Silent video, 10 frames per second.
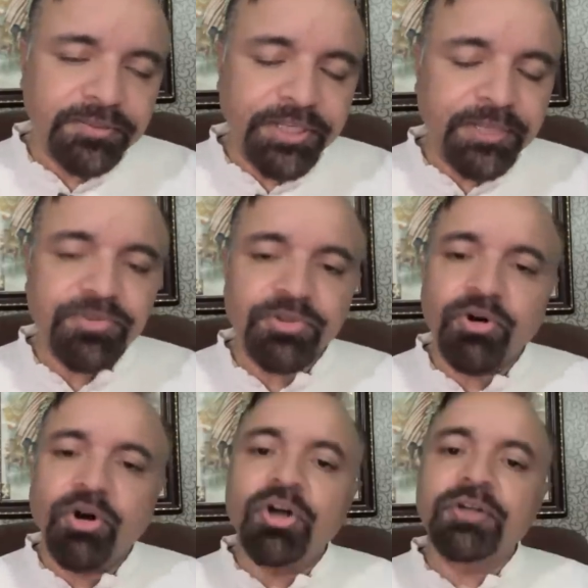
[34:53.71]
teams
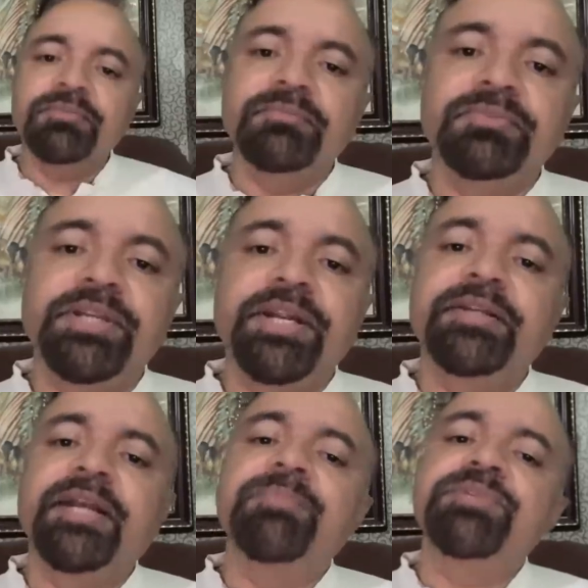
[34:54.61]
or
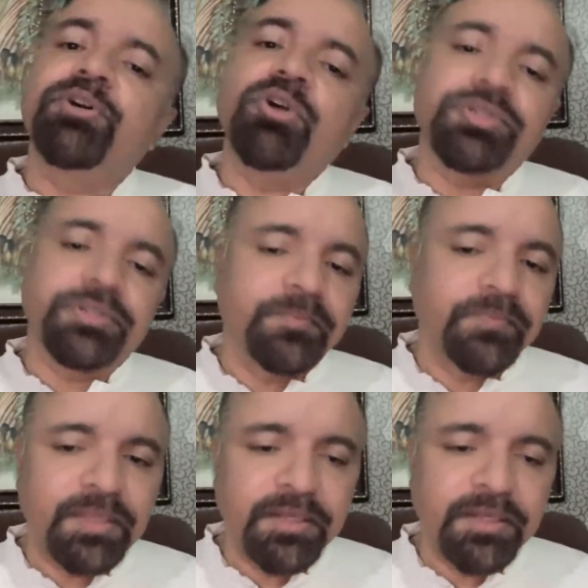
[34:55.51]
create camps across